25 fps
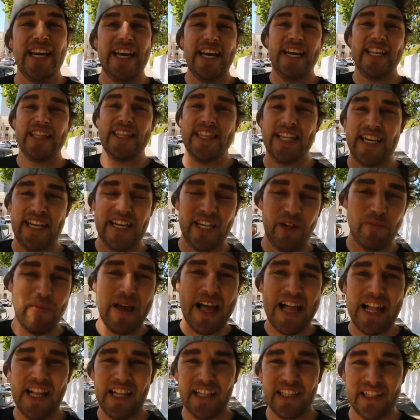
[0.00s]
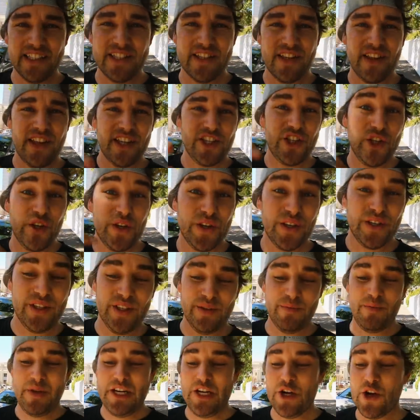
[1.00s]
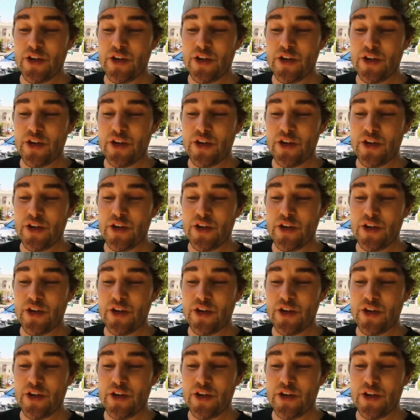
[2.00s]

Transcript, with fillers: hit the little bell so that you can be